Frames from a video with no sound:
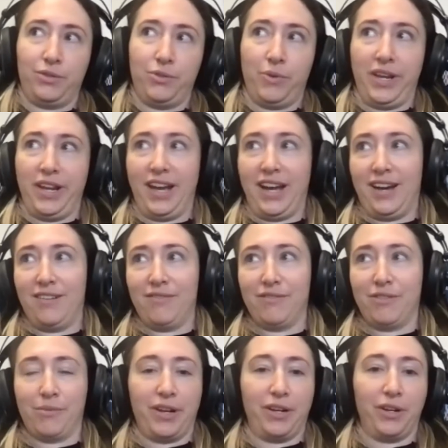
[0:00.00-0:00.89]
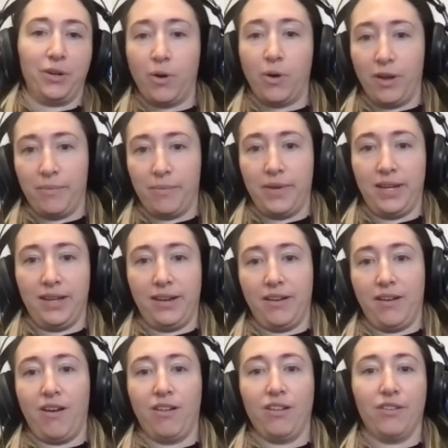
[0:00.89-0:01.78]
we have the right
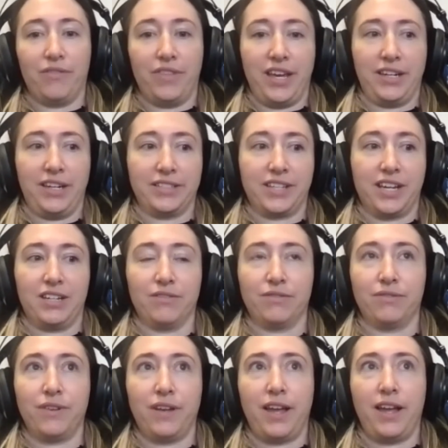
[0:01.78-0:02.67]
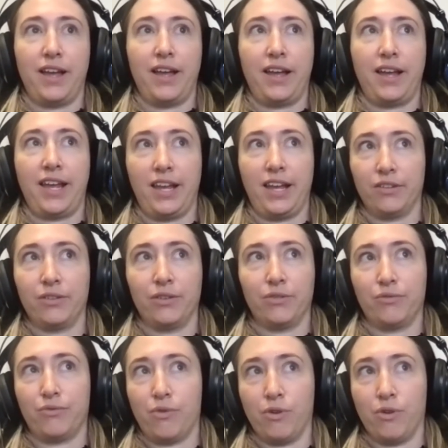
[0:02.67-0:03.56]
equipment? All of that is kind of
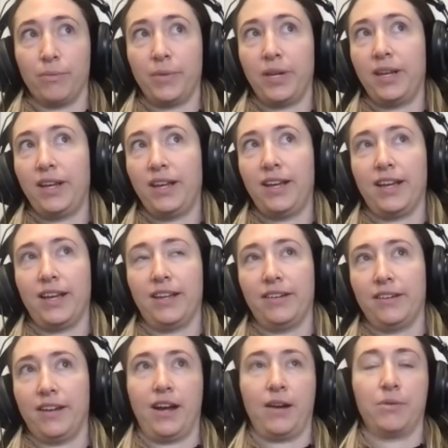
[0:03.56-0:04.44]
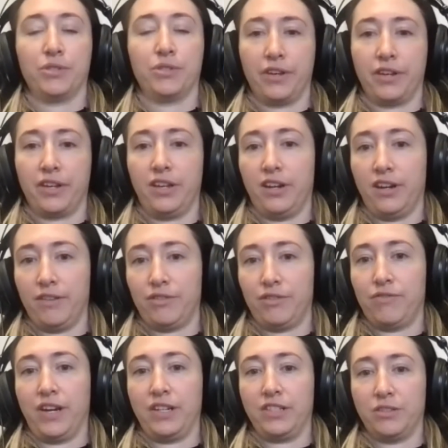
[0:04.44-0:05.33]
handled for me. And I was lucky enough
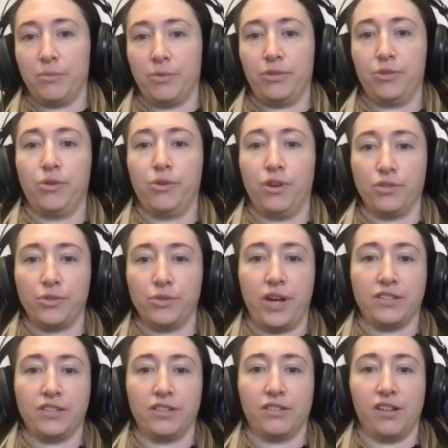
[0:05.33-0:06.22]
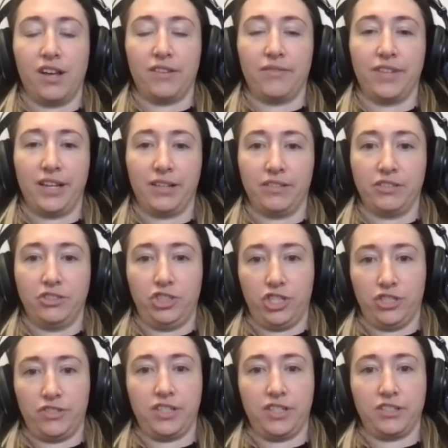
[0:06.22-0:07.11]
to find someone who also has a lot of that
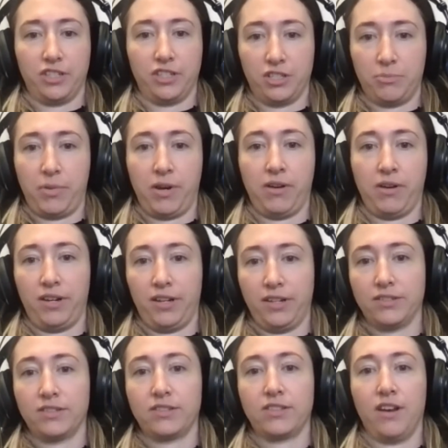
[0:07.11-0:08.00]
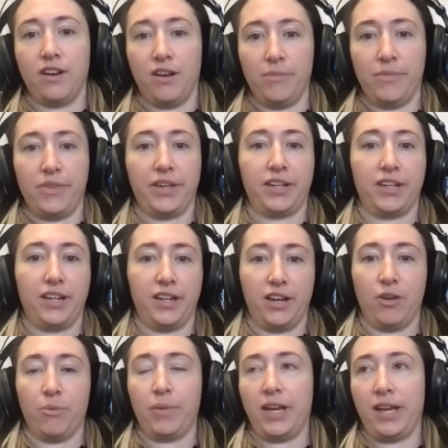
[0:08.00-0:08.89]
logistics experience that can
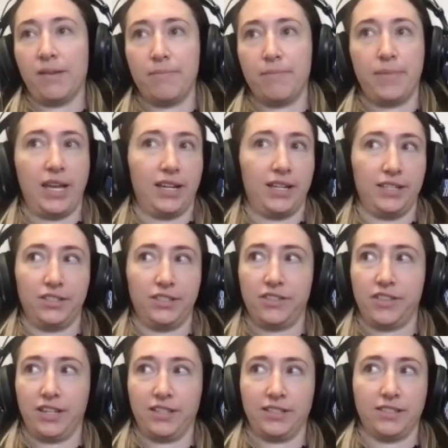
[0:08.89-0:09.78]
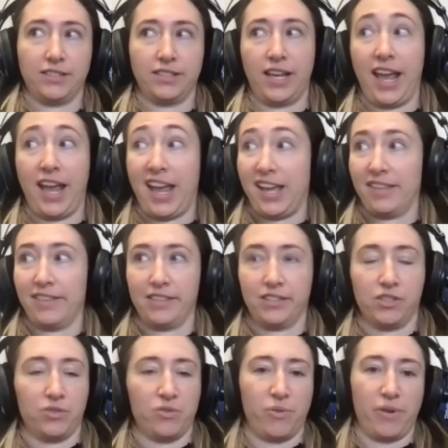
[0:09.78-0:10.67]
help manage things and say, hey,
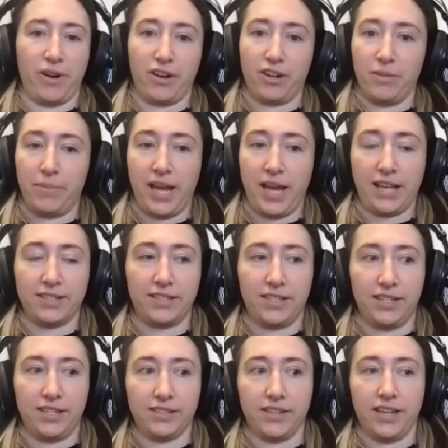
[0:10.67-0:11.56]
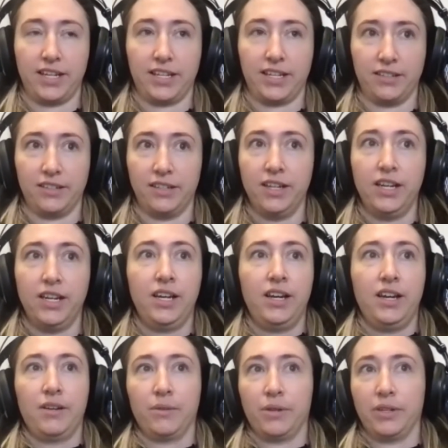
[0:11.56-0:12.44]
this is what our capacity is like. And
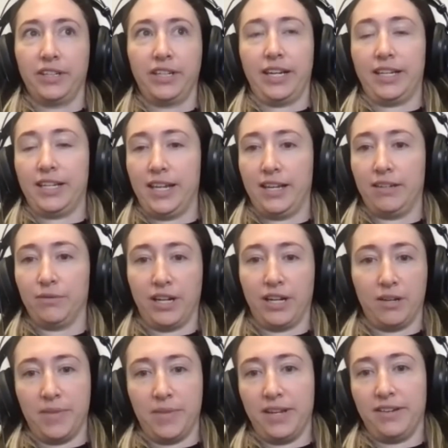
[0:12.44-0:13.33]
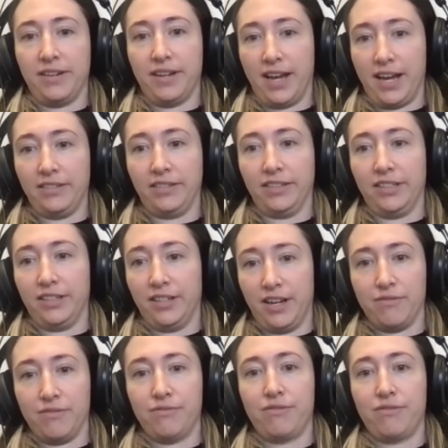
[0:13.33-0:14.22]
really, I can't recommend highly
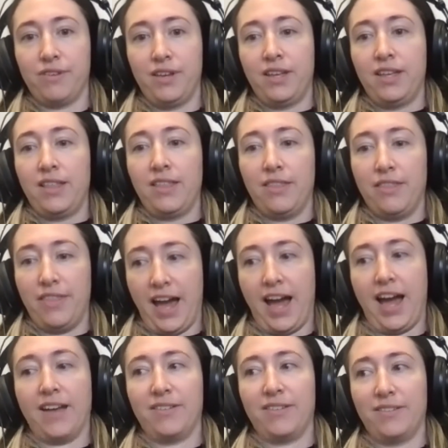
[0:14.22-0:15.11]
enough that